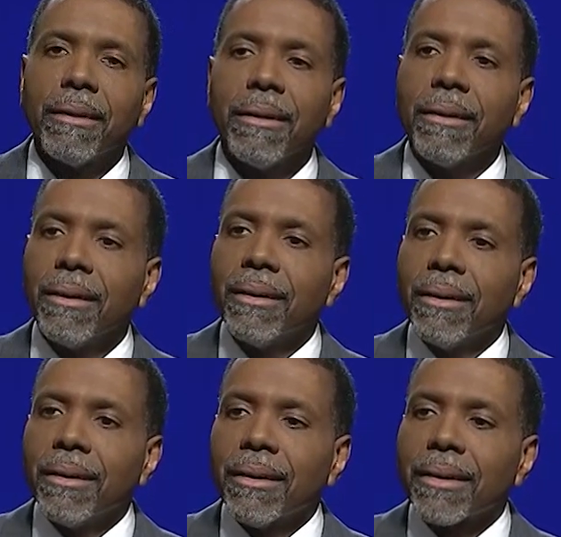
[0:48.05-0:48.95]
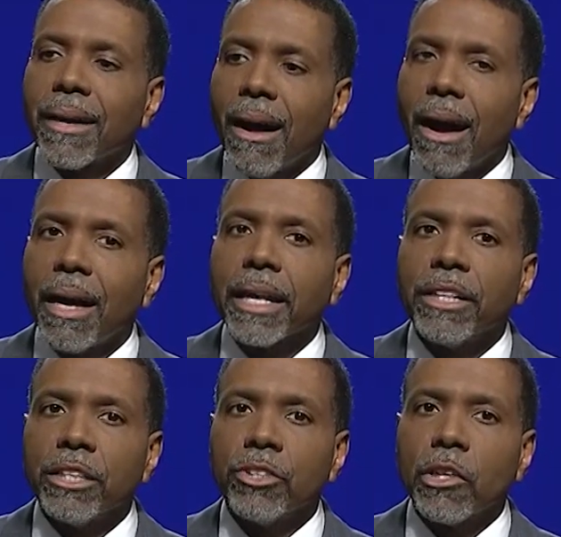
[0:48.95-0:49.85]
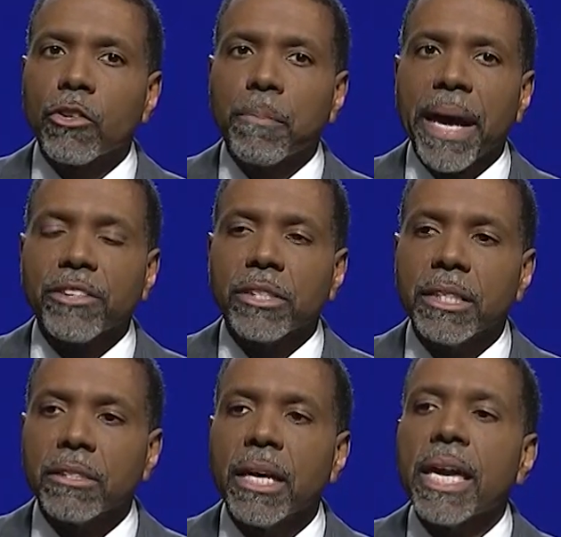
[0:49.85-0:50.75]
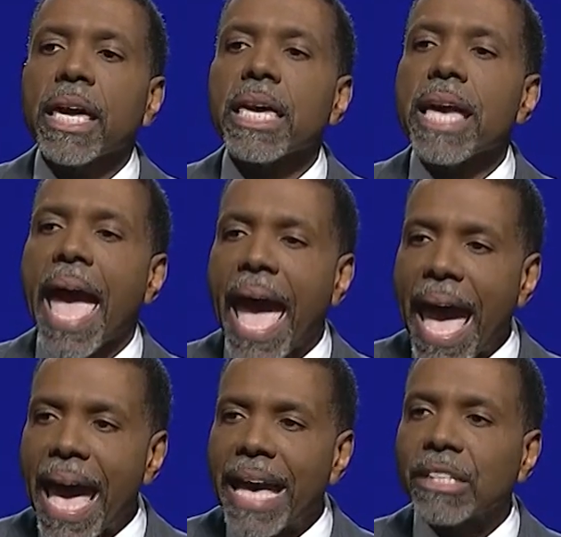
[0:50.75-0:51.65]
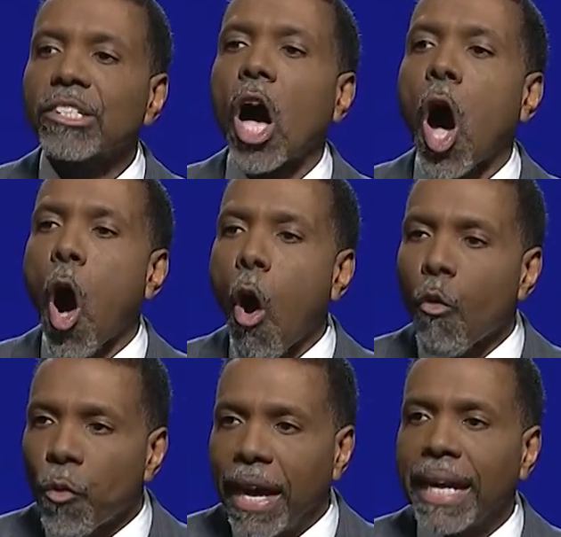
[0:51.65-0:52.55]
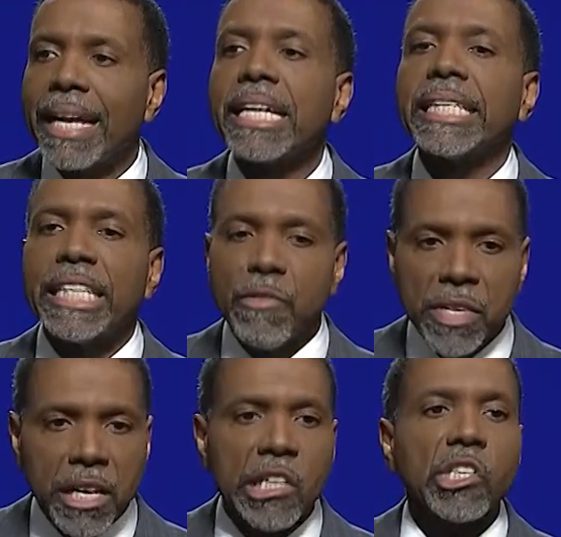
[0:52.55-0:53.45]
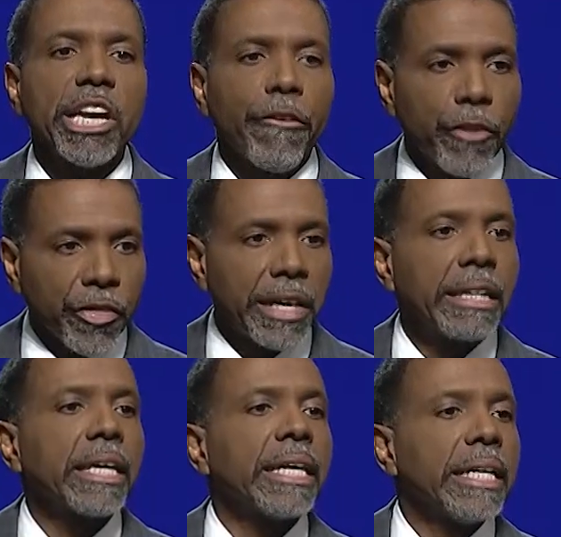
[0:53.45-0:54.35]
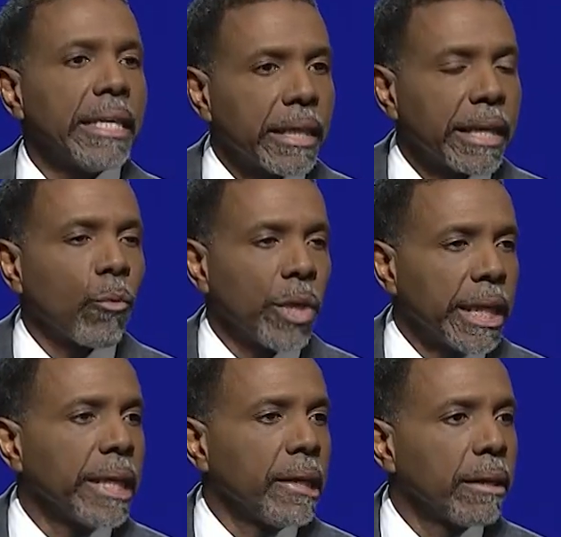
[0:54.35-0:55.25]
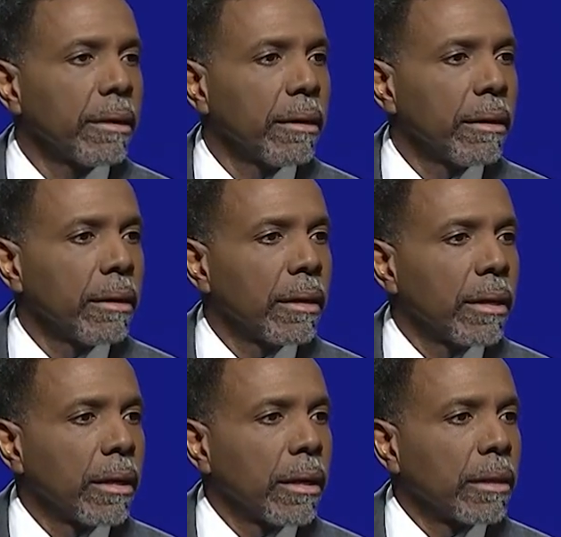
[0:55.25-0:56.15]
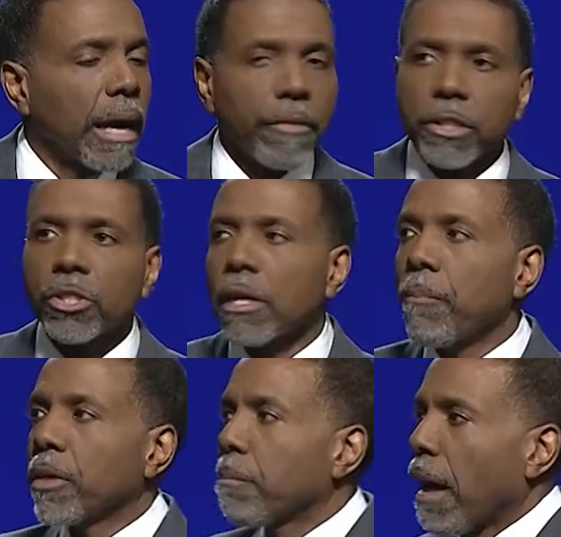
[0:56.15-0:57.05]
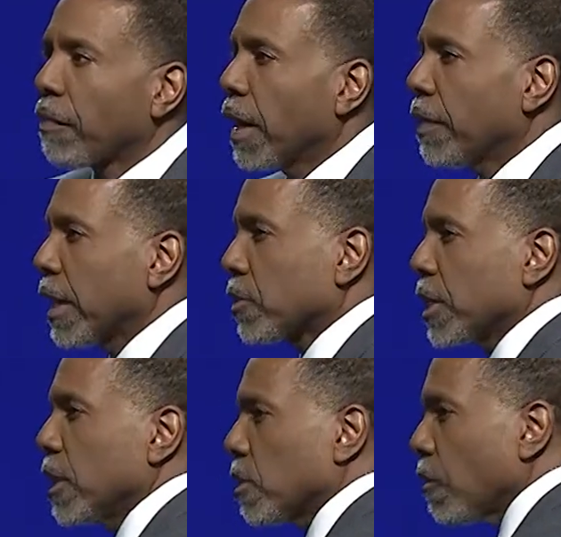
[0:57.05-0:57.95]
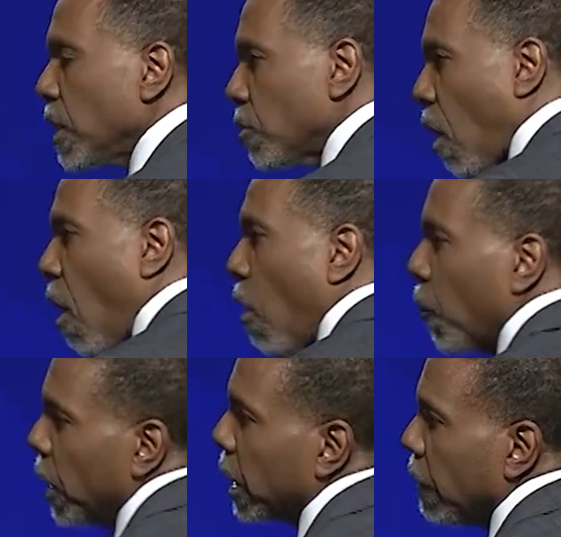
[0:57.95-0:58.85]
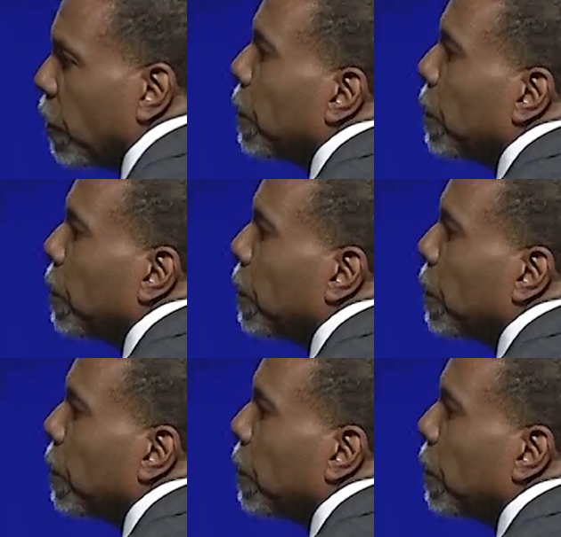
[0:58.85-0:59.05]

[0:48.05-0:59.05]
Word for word: Amen. God, did you notice past tense? He has already given us everything that, he, that we need. Now, there's something about that that says if He's already given